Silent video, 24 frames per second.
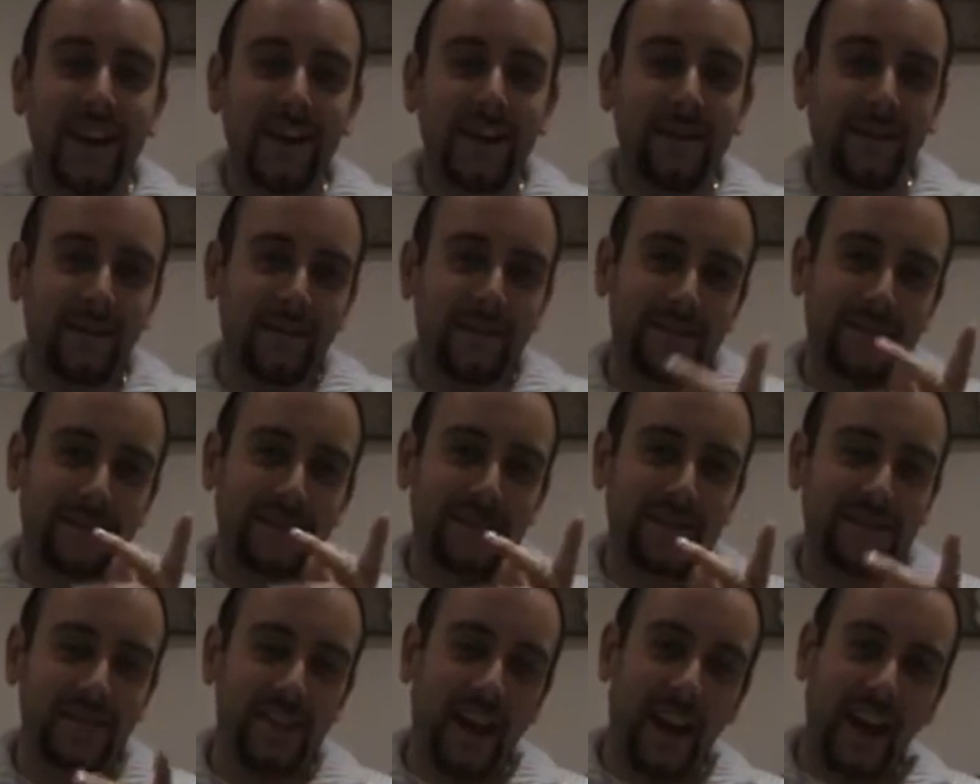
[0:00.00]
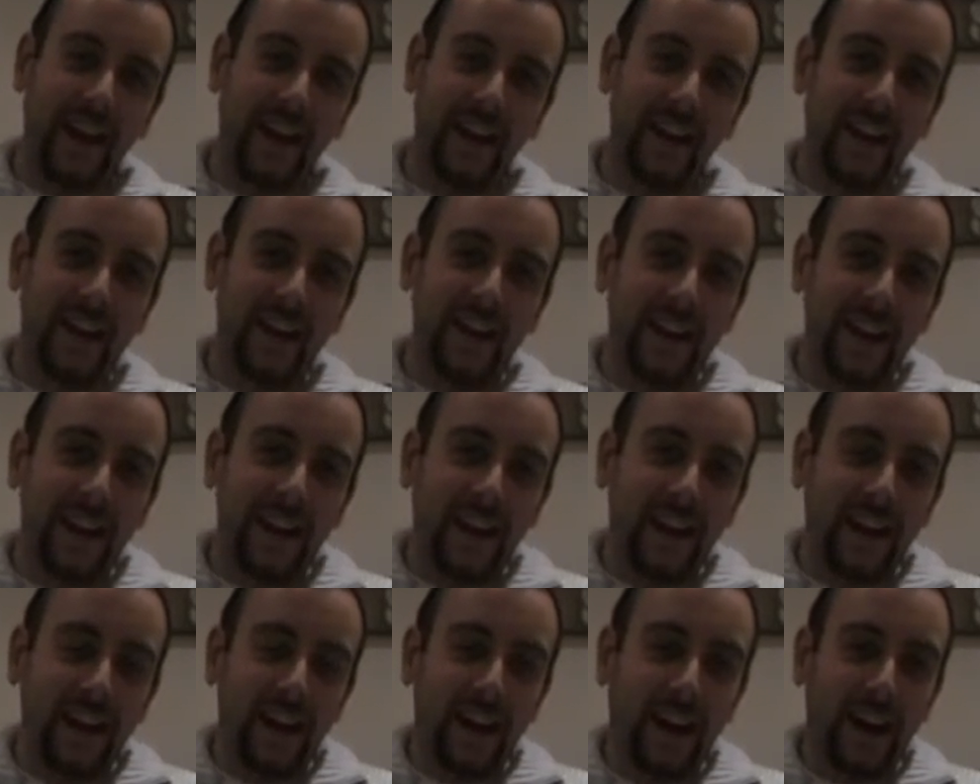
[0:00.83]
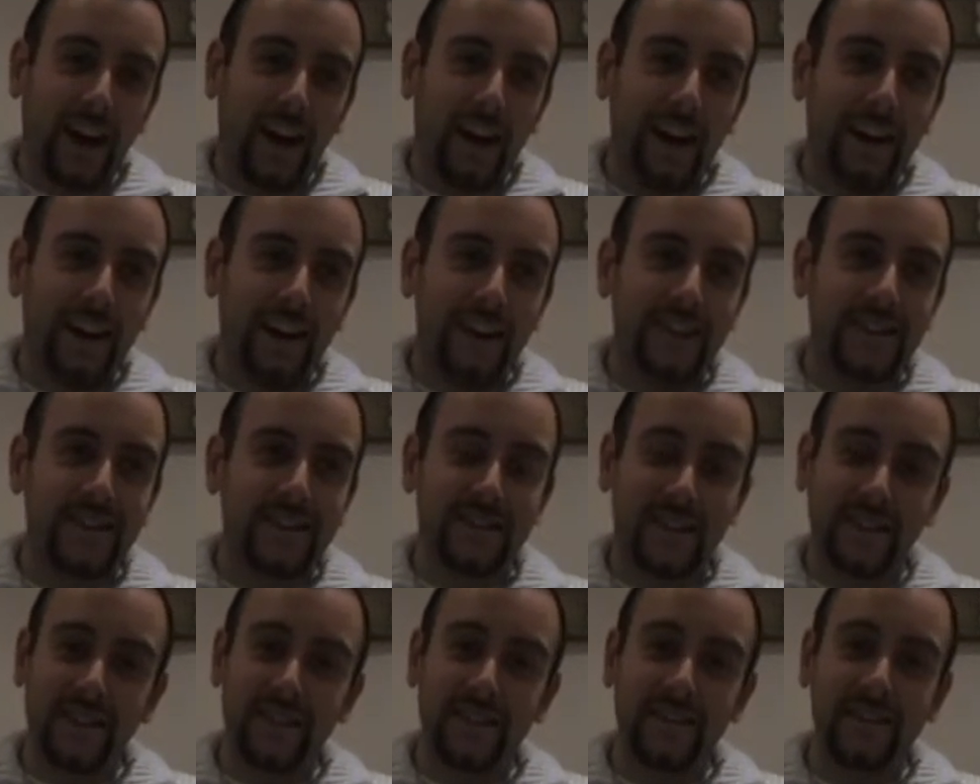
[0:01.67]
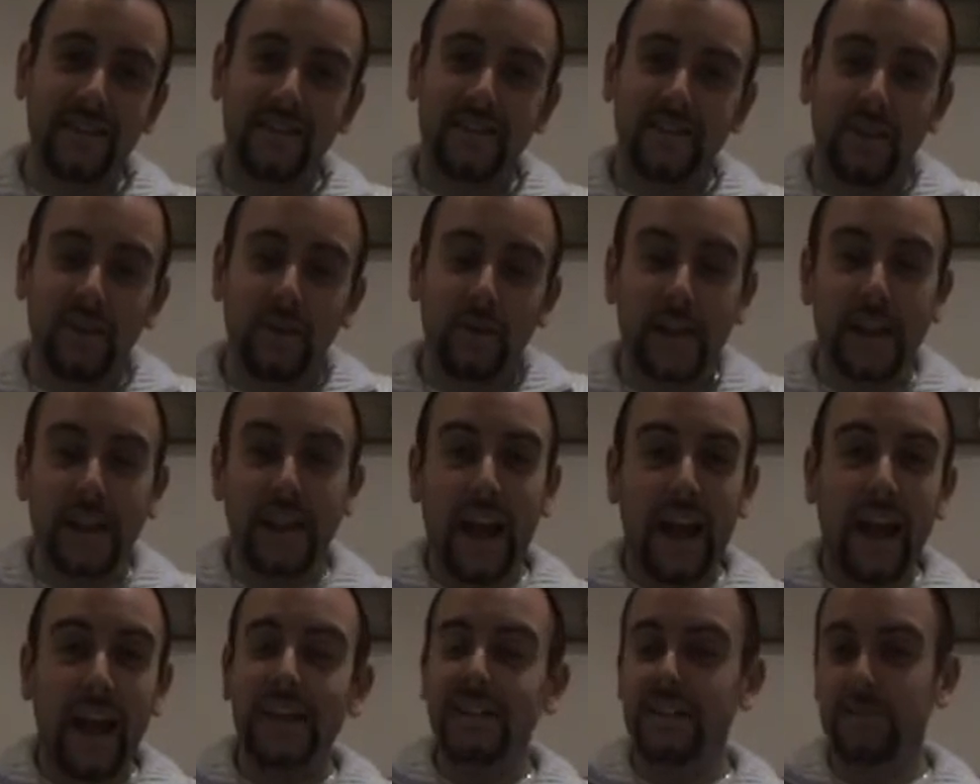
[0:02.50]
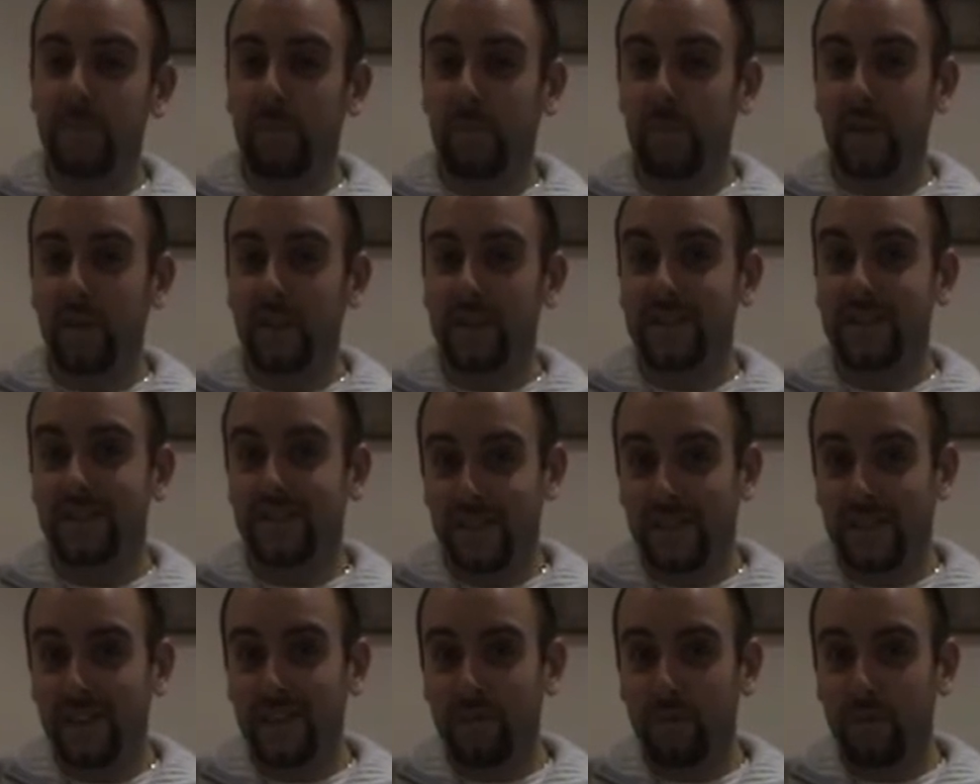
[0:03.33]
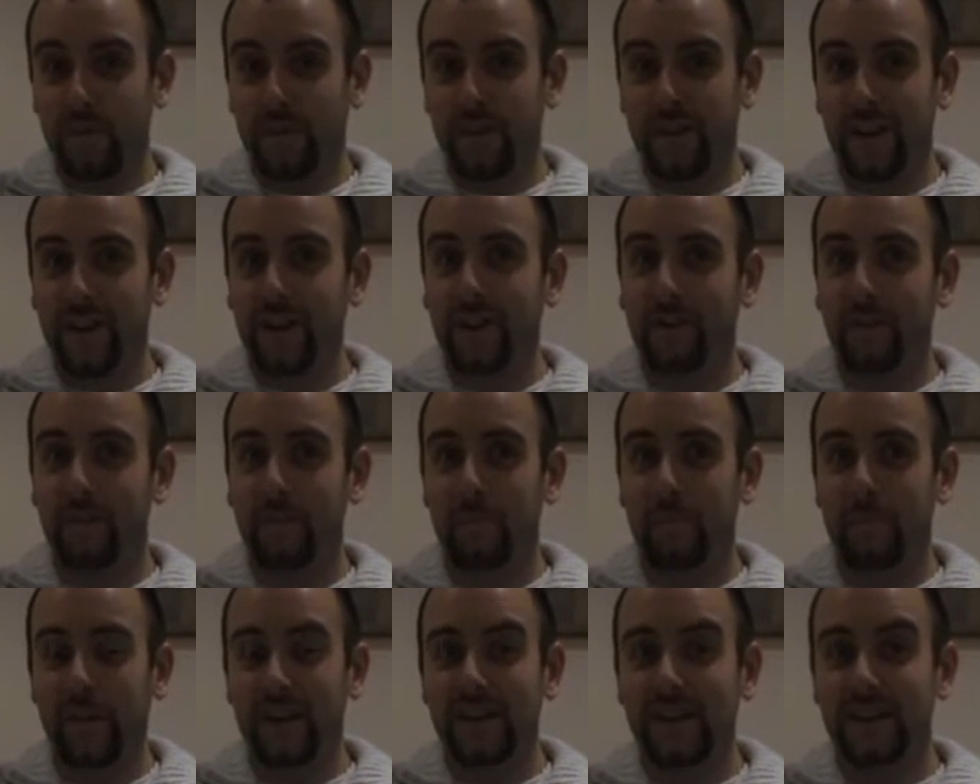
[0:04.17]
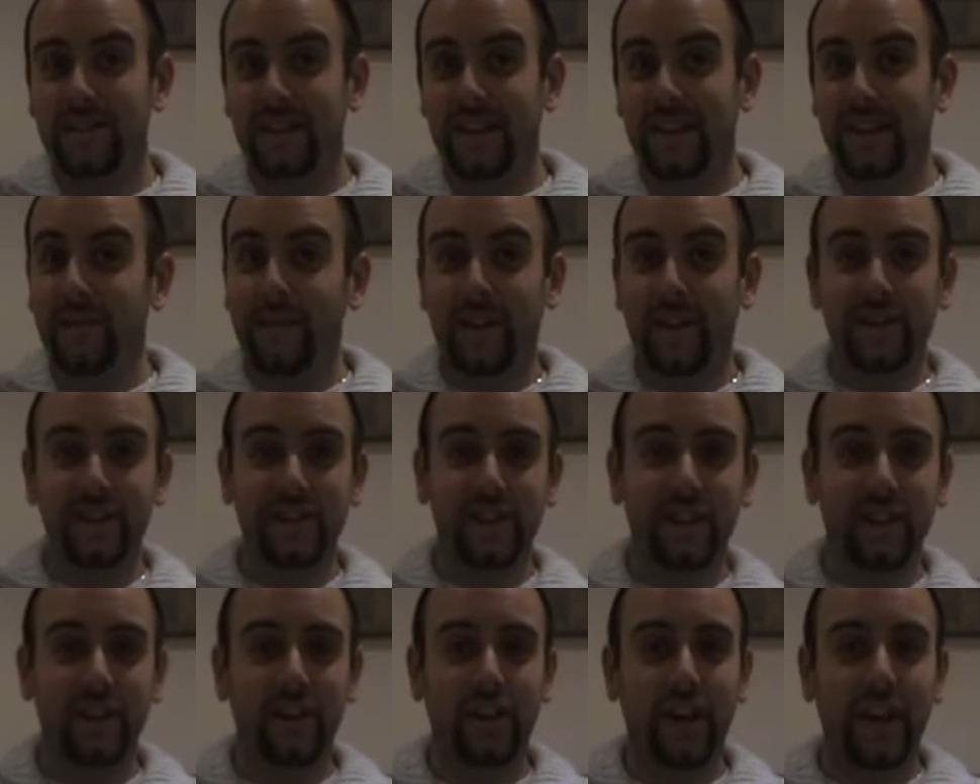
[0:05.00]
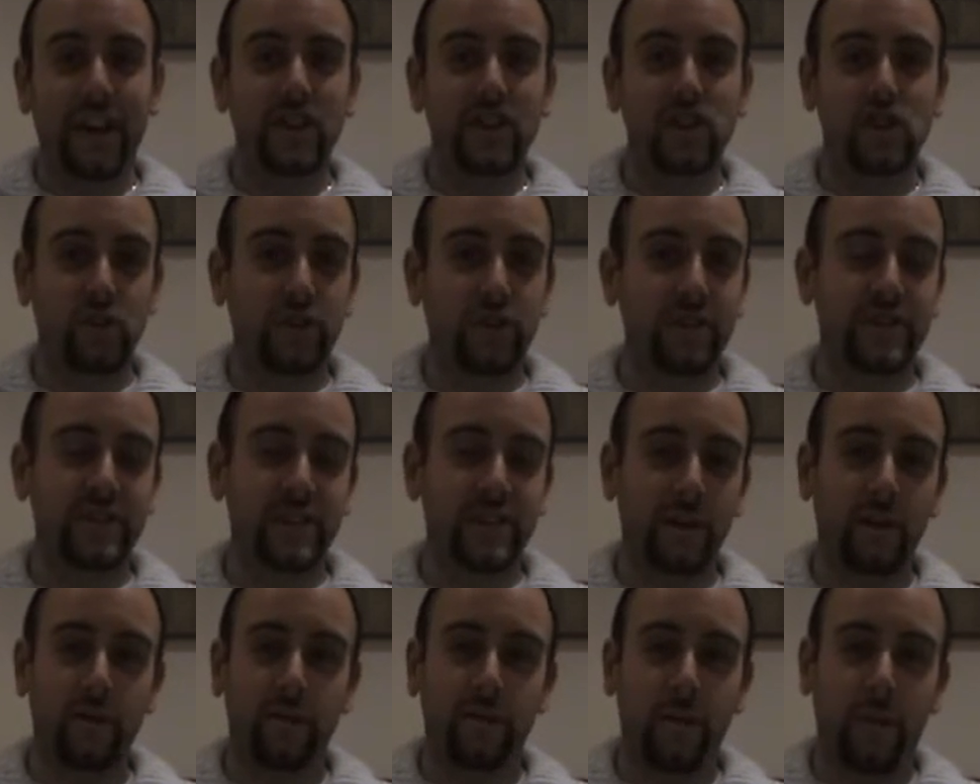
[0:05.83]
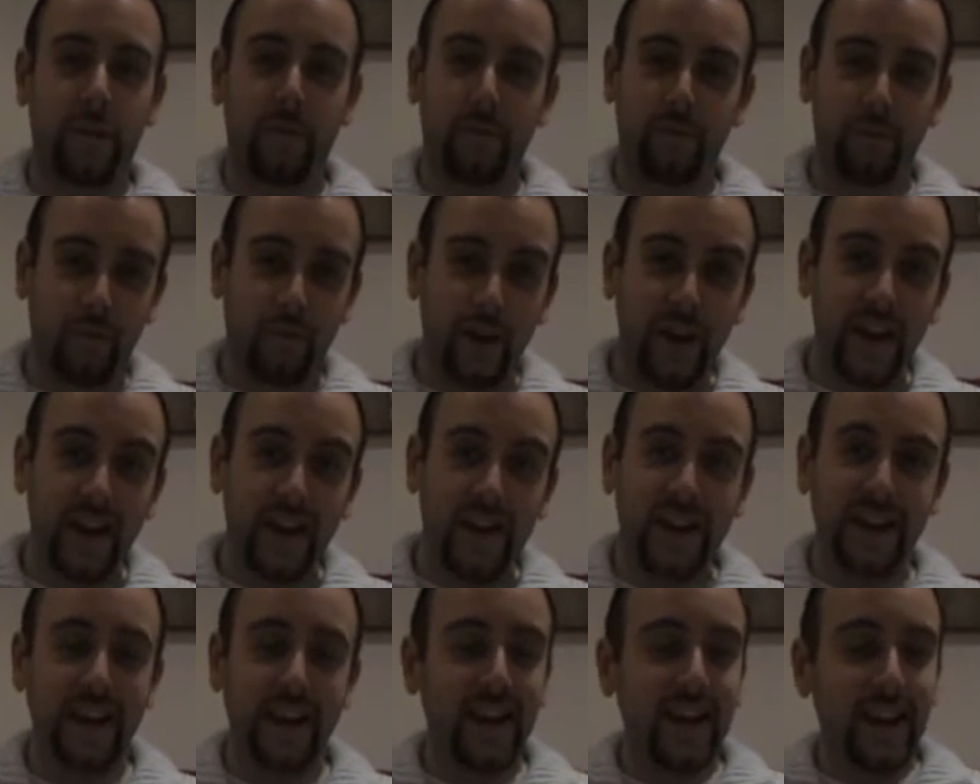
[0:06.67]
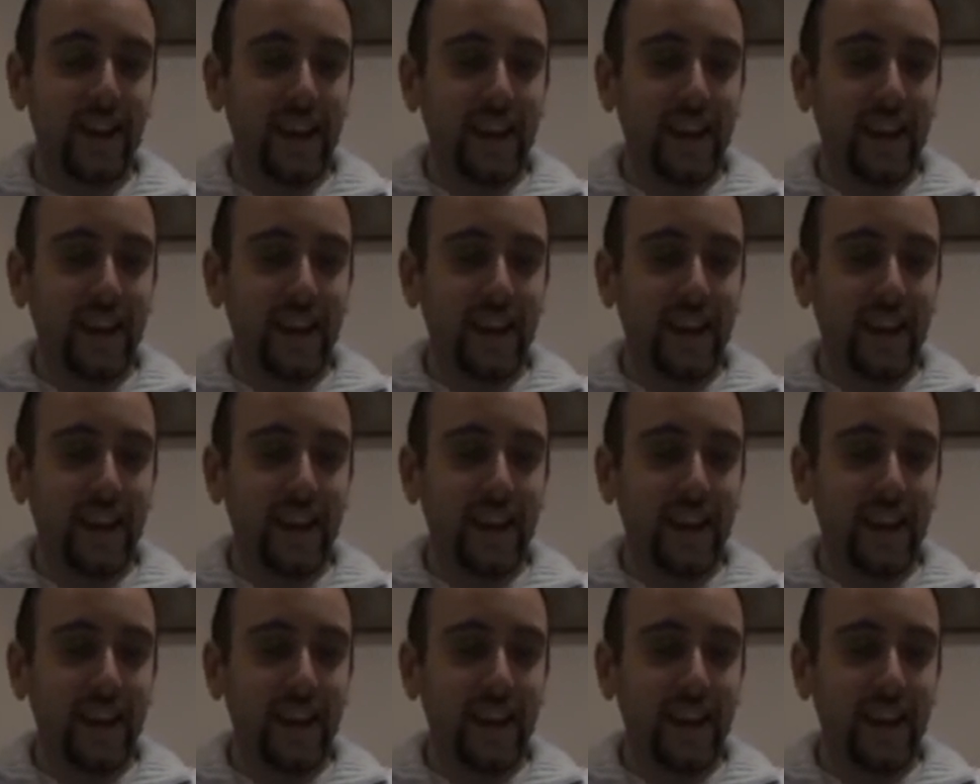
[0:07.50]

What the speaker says: Well, today I decided to do an Aspall cider review, but I've actually got a choice of three,